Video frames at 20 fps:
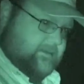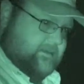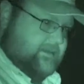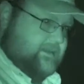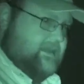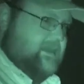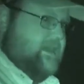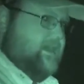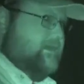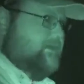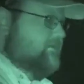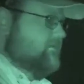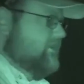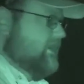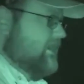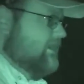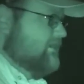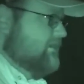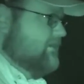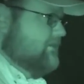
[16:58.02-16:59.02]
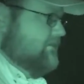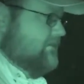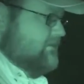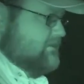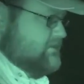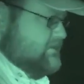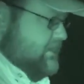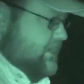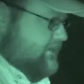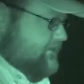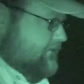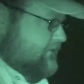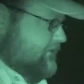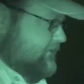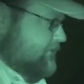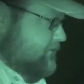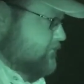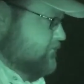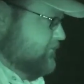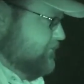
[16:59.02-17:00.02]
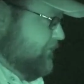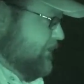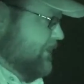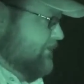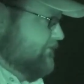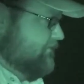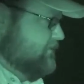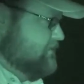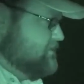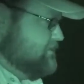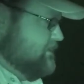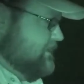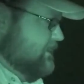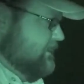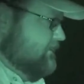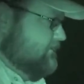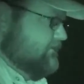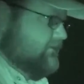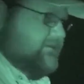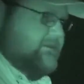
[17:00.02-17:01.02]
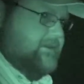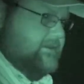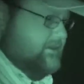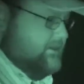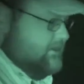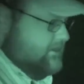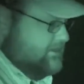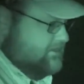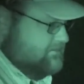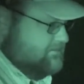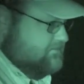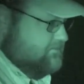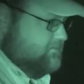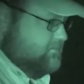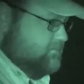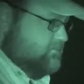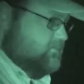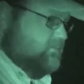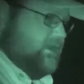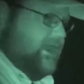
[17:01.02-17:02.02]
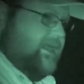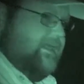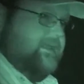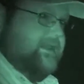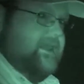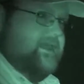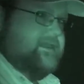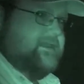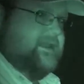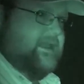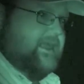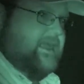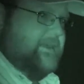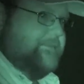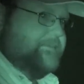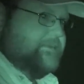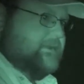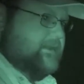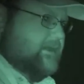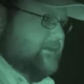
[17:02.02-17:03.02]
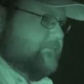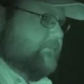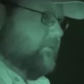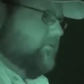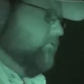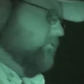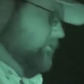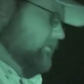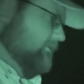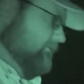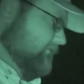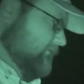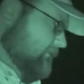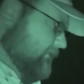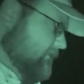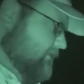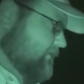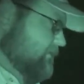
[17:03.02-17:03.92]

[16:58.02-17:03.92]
Yeah, the chances of those 5 fish days, probably not going to happen yet, but once